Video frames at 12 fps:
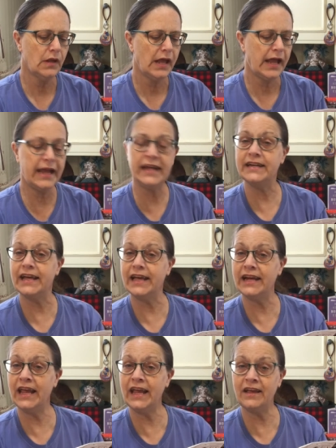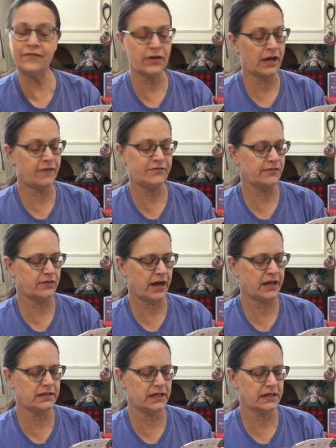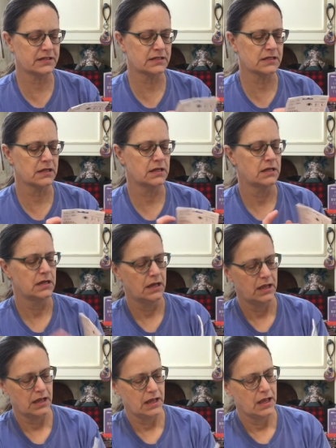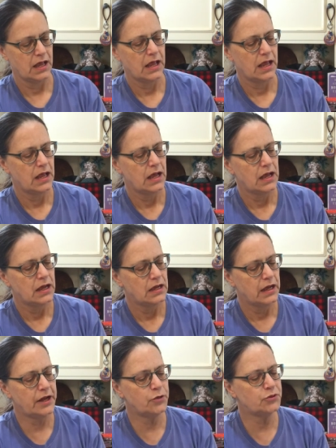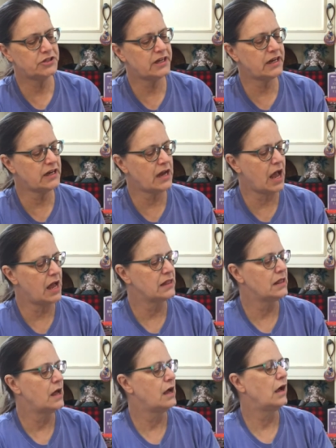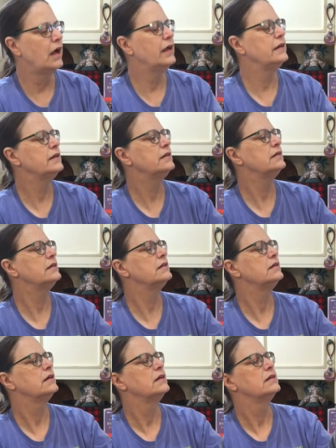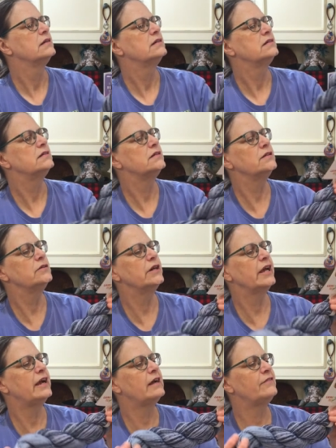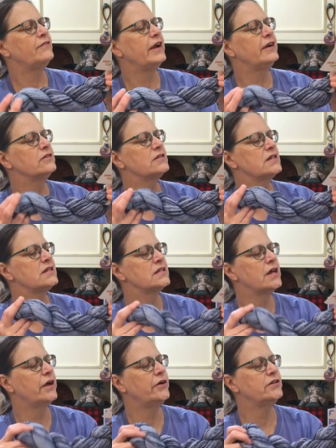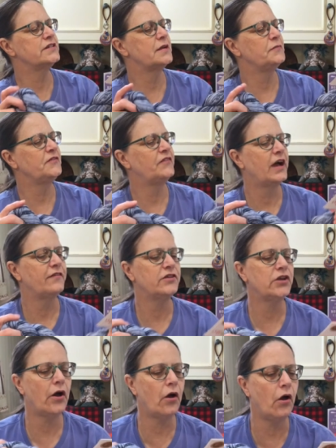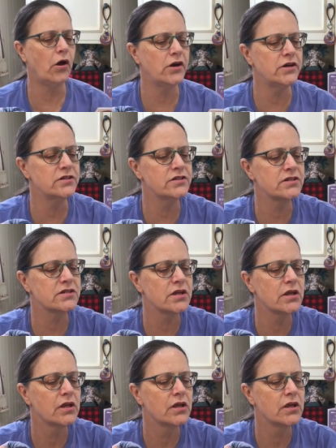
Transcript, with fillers: Hand-dyed heaven. I've never had this. one hundred percent nylon. Two and a half ounces, one hundred seventy-five yards.